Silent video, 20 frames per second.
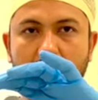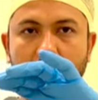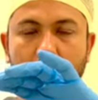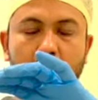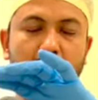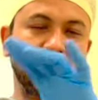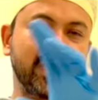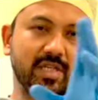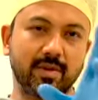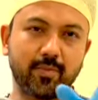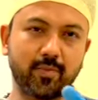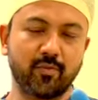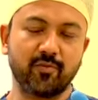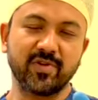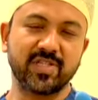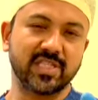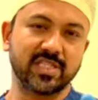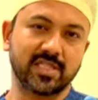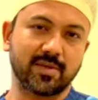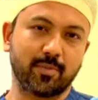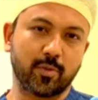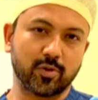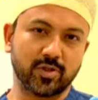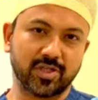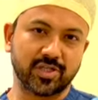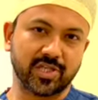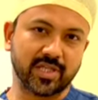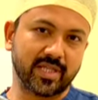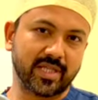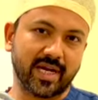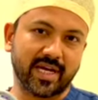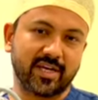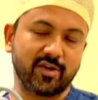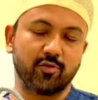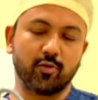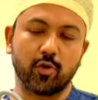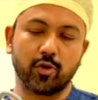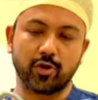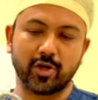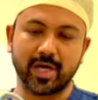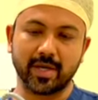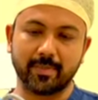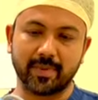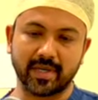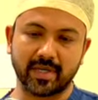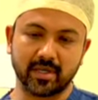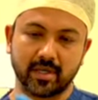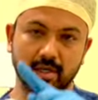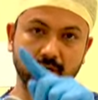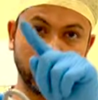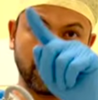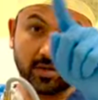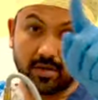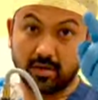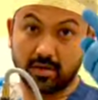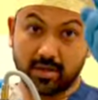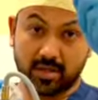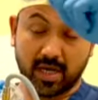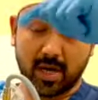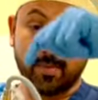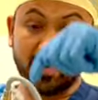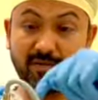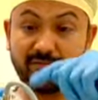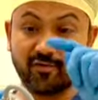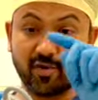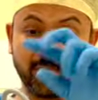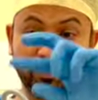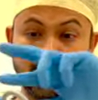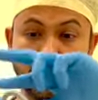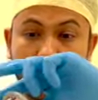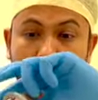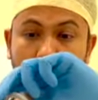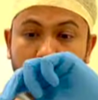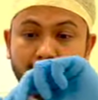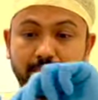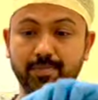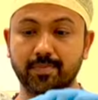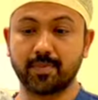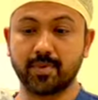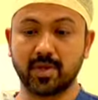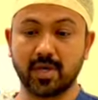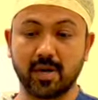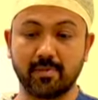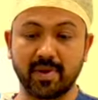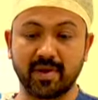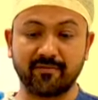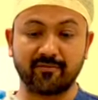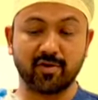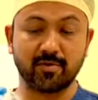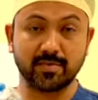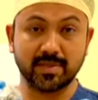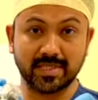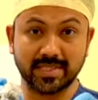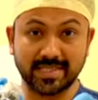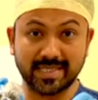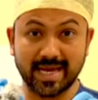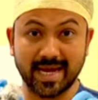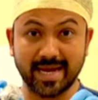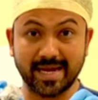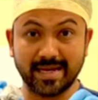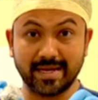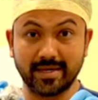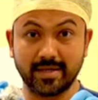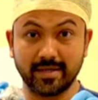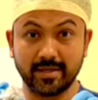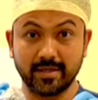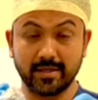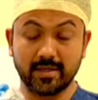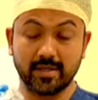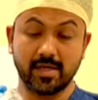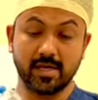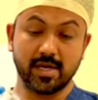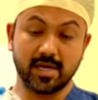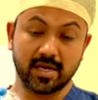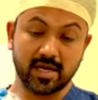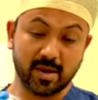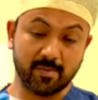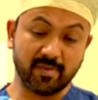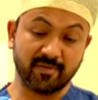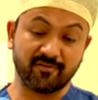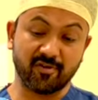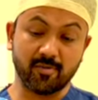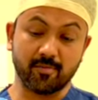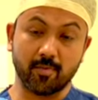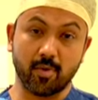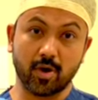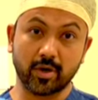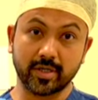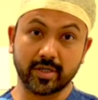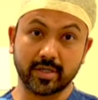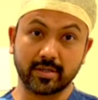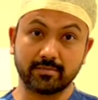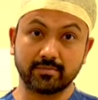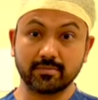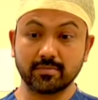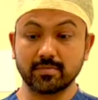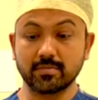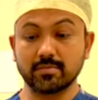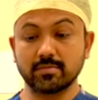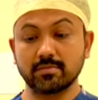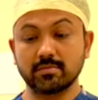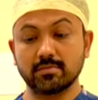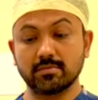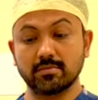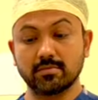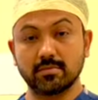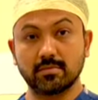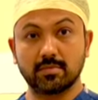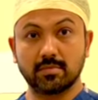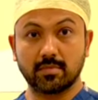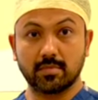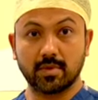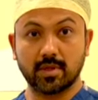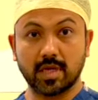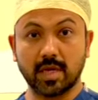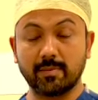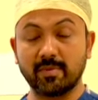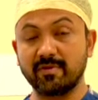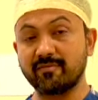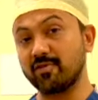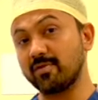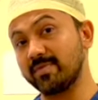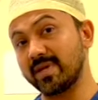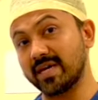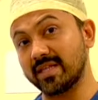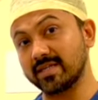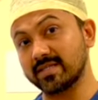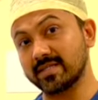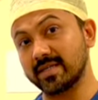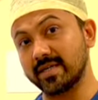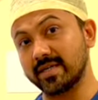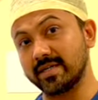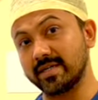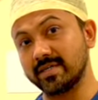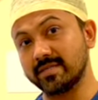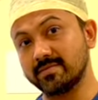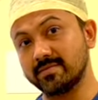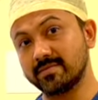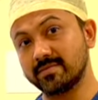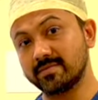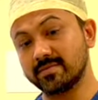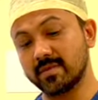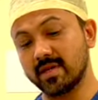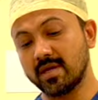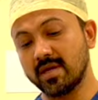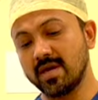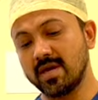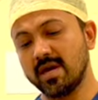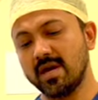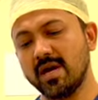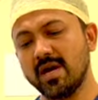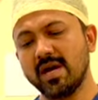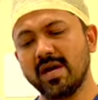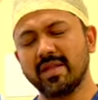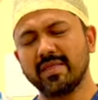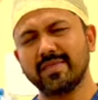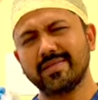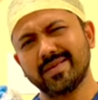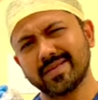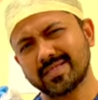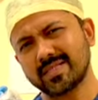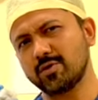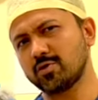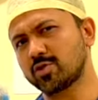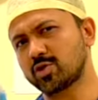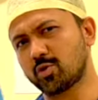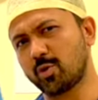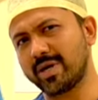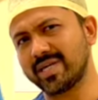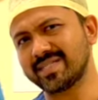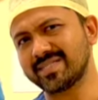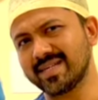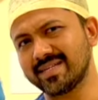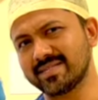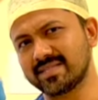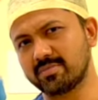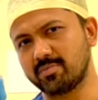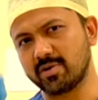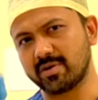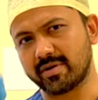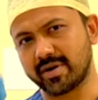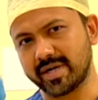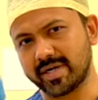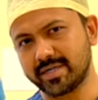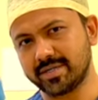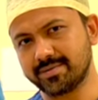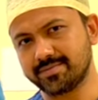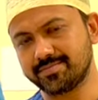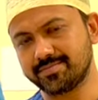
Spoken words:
Which is the position that you want to keep it? Coming from top, coming from side, coming from bottom, coming from the other side. This looks quite sensible, right?